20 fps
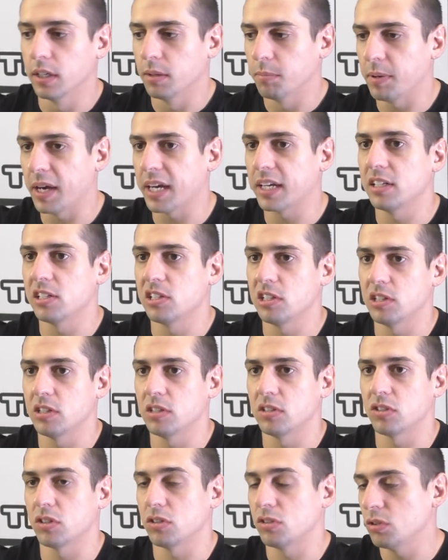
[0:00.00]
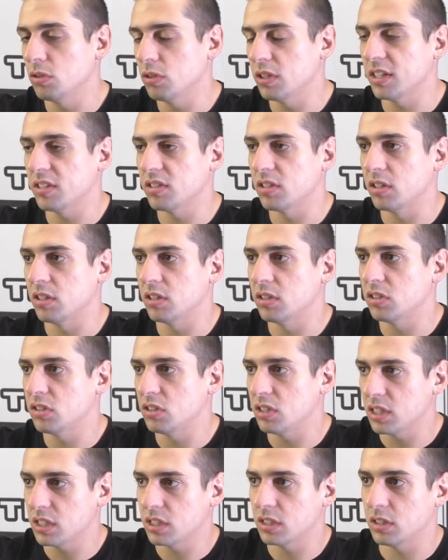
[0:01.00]
back into So
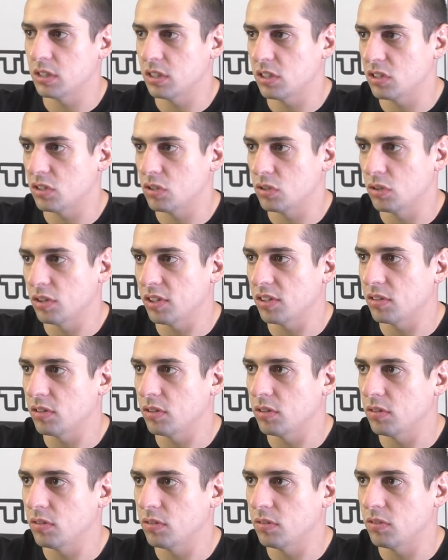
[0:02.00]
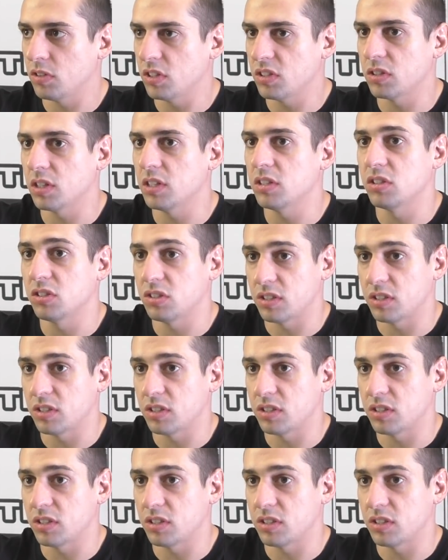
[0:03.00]
2006, is this 2016 to